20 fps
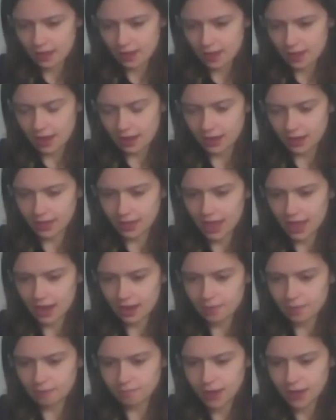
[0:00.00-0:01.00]
And
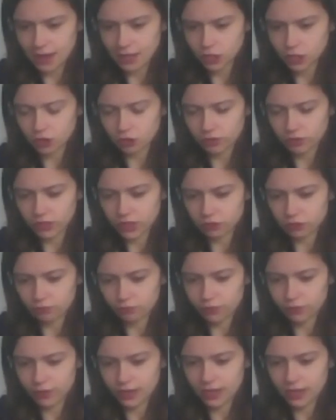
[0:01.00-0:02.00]
again, make sure it's
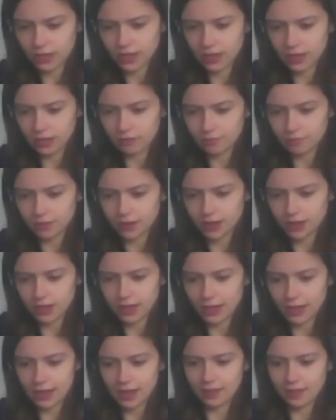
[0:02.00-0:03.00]
really,
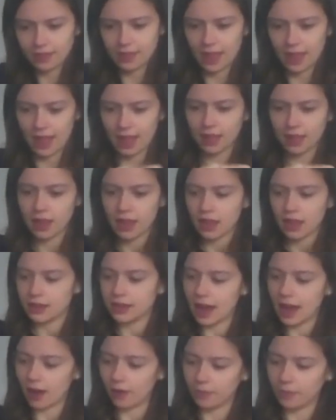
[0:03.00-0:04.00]
really in there.
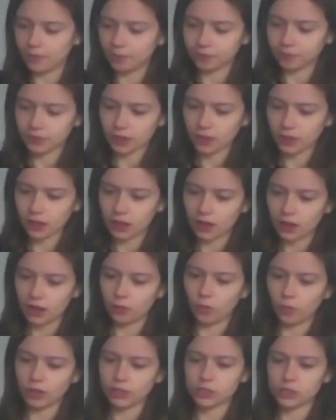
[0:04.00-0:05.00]
Now,
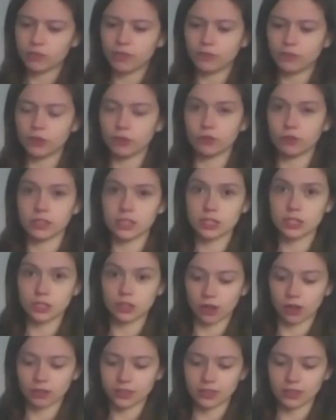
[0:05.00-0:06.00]
I wonder if you can
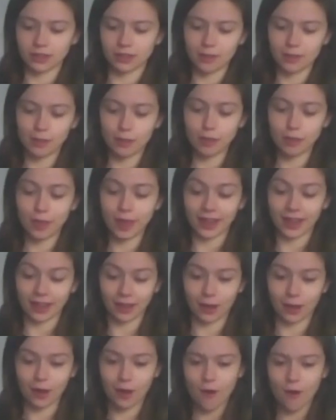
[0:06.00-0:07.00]
start to
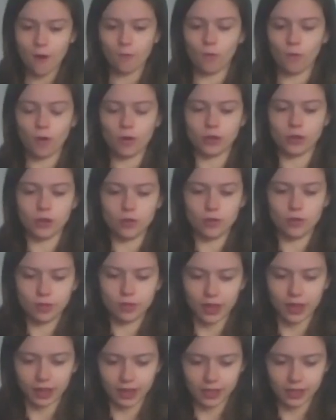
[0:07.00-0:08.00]
think what you
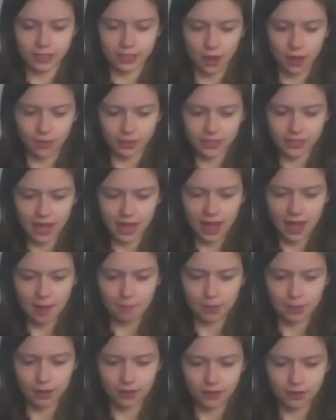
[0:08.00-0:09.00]
think is going to
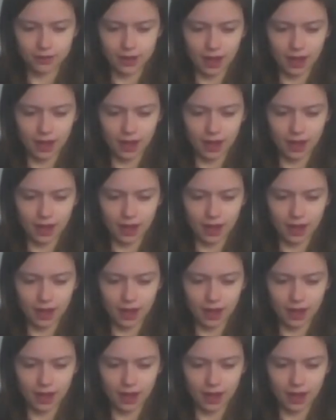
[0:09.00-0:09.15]
happen.